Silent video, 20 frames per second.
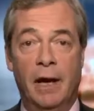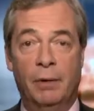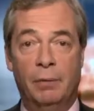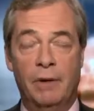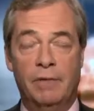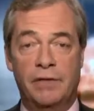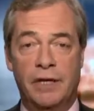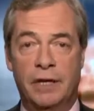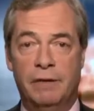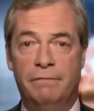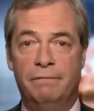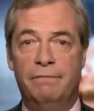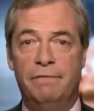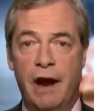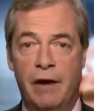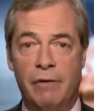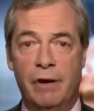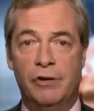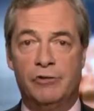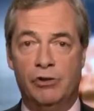We've seen a
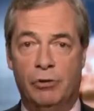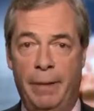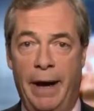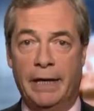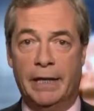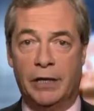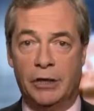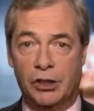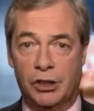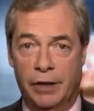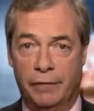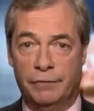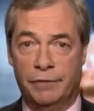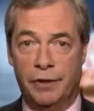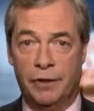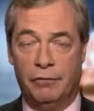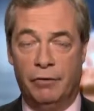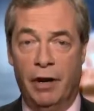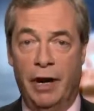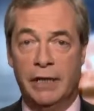very dramatic shift
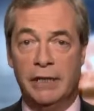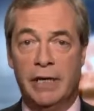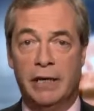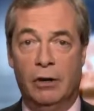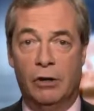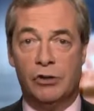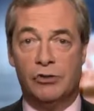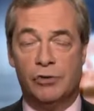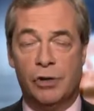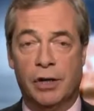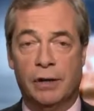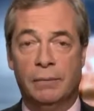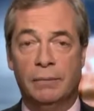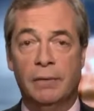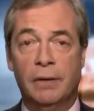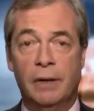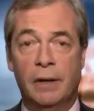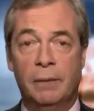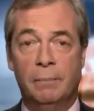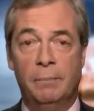to the right in Austrian
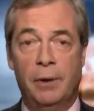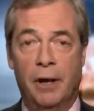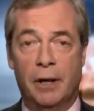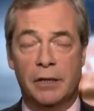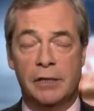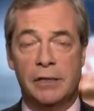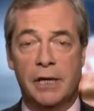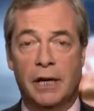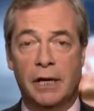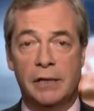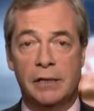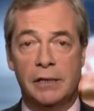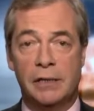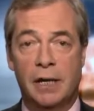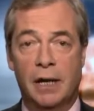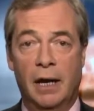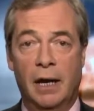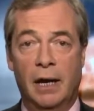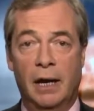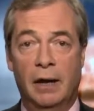politics.